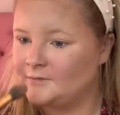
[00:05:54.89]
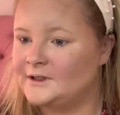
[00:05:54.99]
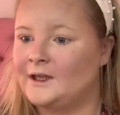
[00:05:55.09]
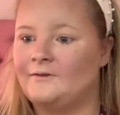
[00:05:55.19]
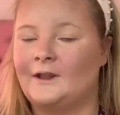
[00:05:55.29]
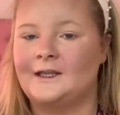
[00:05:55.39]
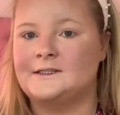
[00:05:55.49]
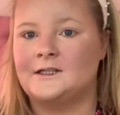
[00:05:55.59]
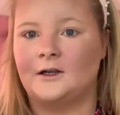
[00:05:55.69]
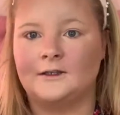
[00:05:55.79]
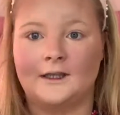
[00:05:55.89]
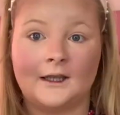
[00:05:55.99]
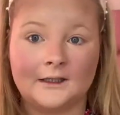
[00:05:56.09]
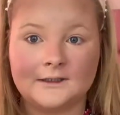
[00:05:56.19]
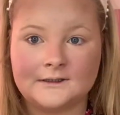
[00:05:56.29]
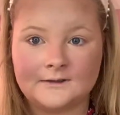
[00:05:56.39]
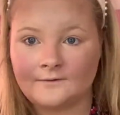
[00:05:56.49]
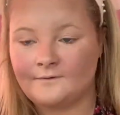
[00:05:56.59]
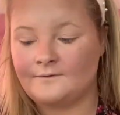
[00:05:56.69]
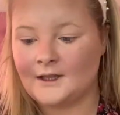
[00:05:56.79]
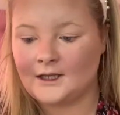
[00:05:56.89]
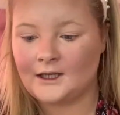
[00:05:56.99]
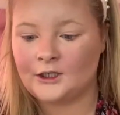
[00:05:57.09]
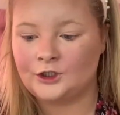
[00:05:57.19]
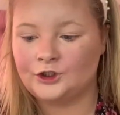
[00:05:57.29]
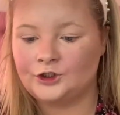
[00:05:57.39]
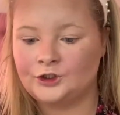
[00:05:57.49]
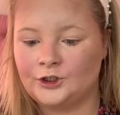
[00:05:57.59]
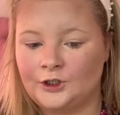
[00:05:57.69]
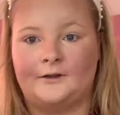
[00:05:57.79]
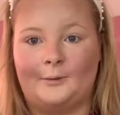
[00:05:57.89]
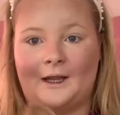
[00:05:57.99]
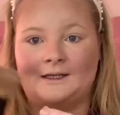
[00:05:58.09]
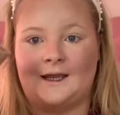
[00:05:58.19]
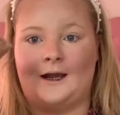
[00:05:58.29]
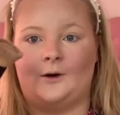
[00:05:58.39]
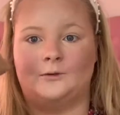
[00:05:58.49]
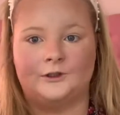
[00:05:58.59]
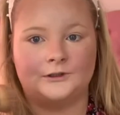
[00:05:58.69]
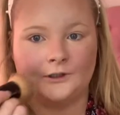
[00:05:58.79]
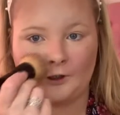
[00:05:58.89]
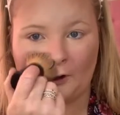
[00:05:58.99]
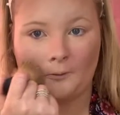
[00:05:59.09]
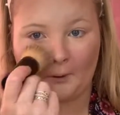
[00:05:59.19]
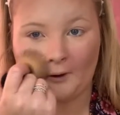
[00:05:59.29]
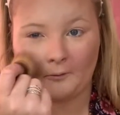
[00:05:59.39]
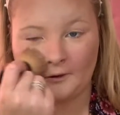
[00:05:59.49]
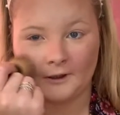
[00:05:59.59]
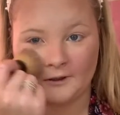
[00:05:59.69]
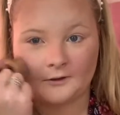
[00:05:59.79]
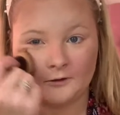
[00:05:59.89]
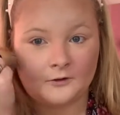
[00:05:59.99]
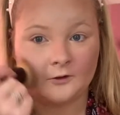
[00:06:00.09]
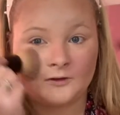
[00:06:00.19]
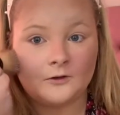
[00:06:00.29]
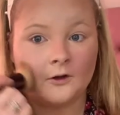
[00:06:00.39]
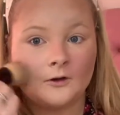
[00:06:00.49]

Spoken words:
Give that sun-kissed finish. And to blend it out, I'm just going to go back with this just to